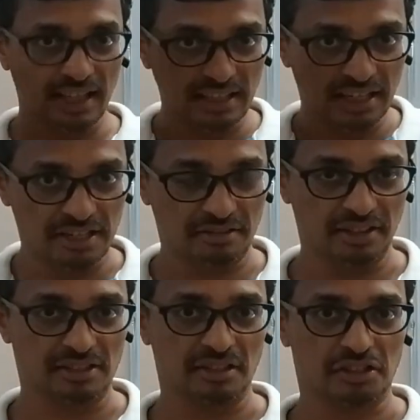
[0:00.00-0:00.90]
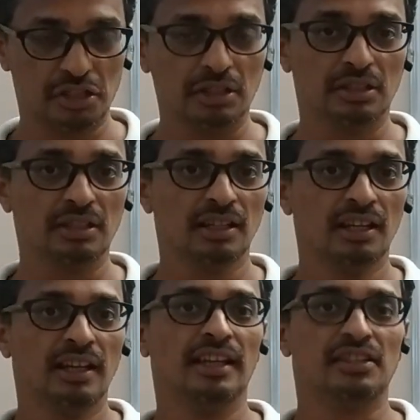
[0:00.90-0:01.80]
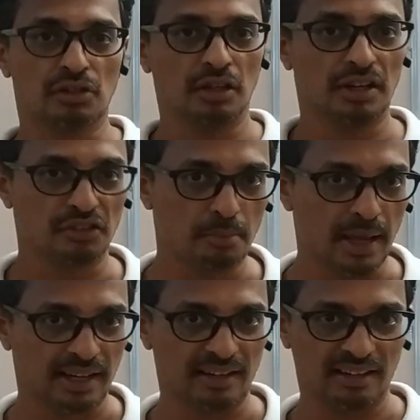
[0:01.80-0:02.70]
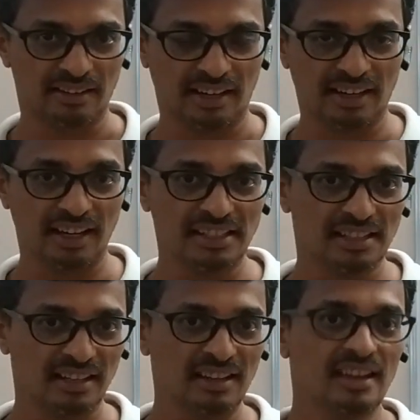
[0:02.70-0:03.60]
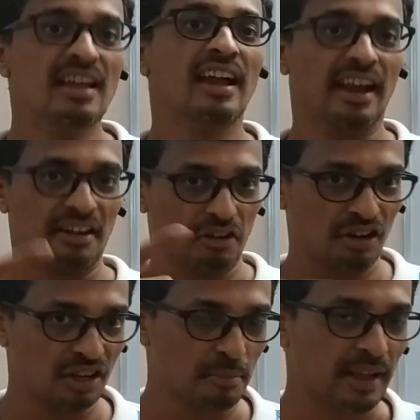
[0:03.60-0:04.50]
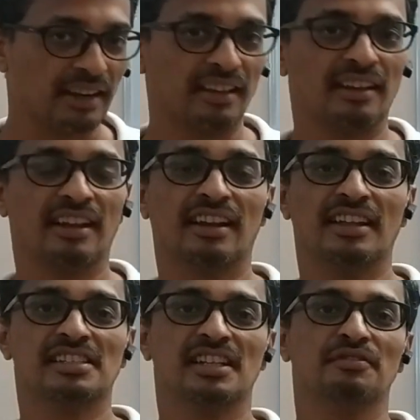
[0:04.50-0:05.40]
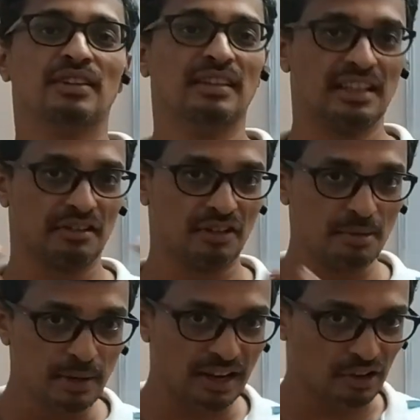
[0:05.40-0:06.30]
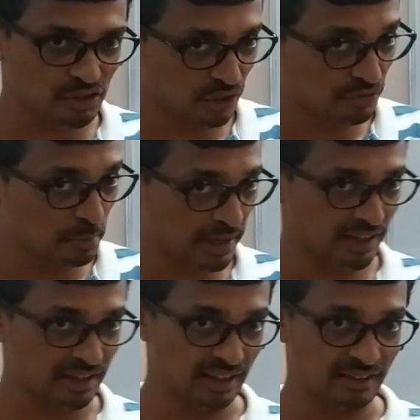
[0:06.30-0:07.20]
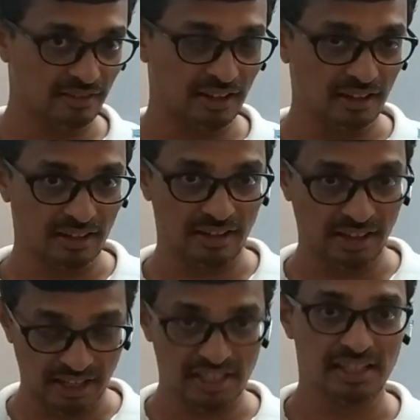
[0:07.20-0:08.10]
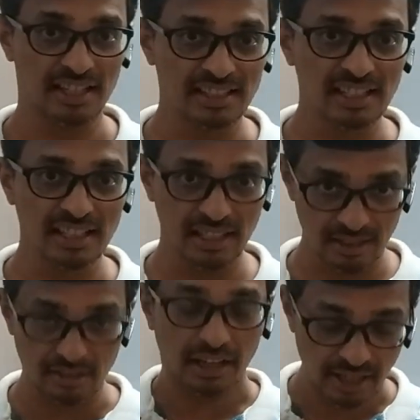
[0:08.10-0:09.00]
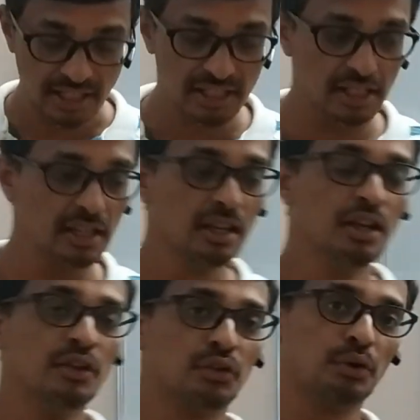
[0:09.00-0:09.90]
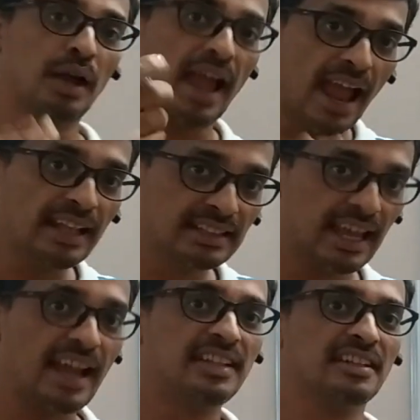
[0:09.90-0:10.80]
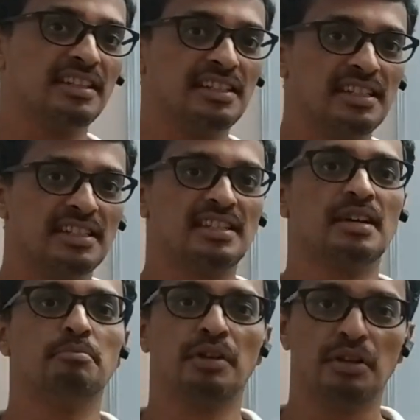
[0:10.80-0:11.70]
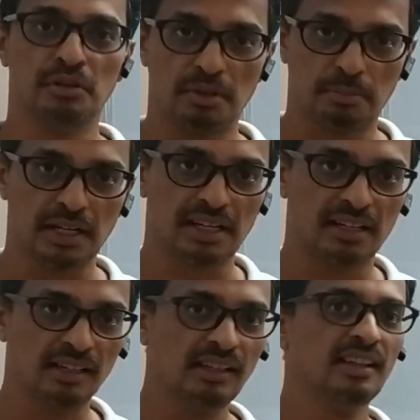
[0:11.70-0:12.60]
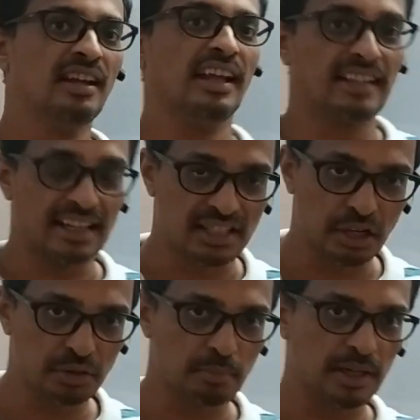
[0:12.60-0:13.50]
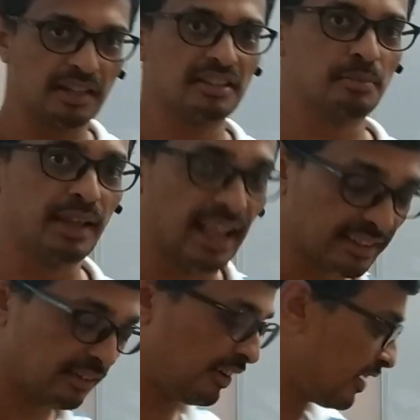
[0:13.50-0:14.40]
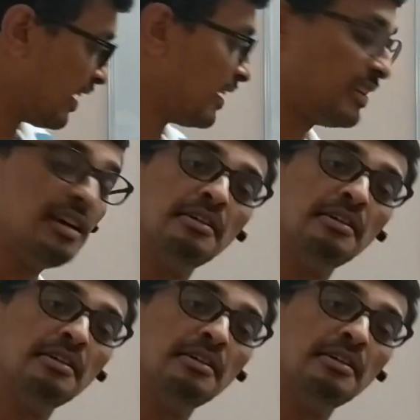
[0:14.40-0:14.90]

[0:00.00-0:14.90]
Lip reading: then get restructured is called as a magnetic reconnection, and all the magnetic reconnection there will be a loss of the magnetic energy density or energy. So, and that energy is dumped into the particle, and that's how the particle is being accelerated at